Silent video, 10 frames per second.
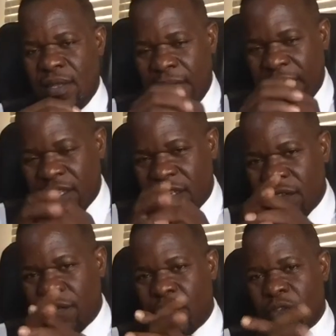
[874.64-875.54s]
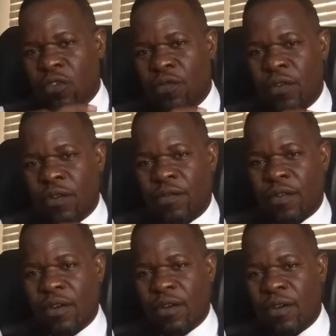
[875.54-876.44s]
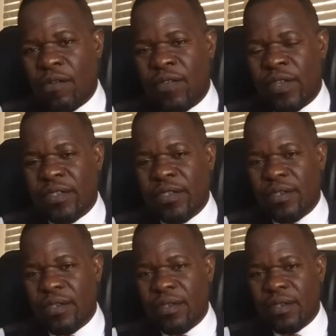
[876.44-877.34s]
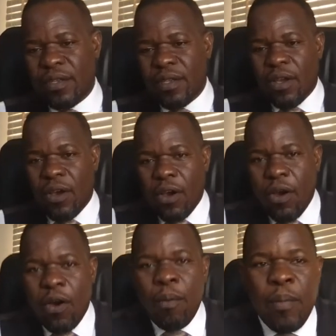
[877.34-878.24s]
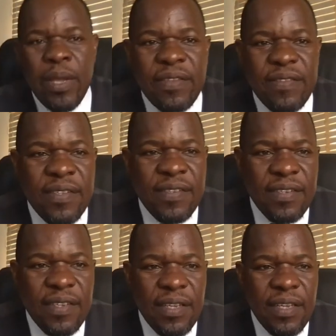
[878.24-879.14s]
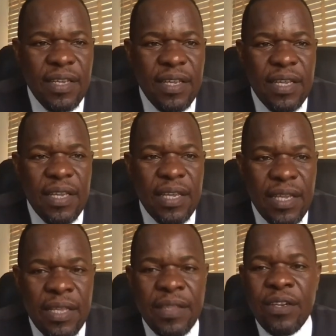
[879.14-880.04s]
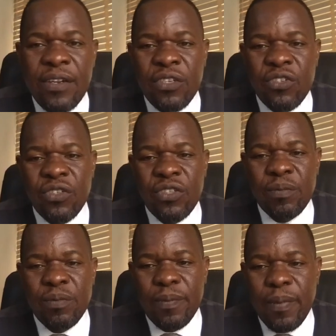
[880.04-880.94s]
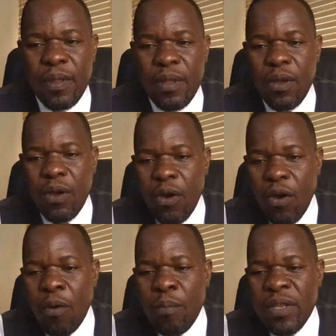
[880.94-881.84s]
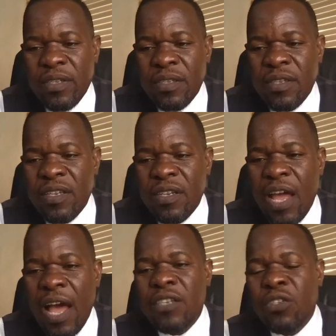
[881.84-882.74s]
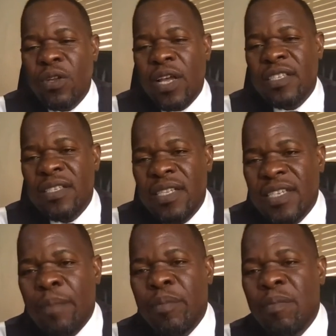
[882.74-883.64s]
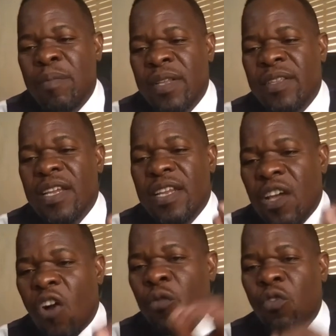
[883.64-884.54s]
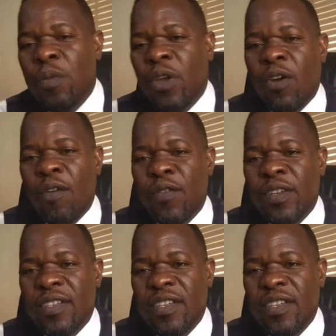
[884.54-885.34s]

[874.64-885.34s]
That is the philosophy of conflict. Unmet needs in a relationship. Unmet needs. As long as needs are being met, there will not be conflict.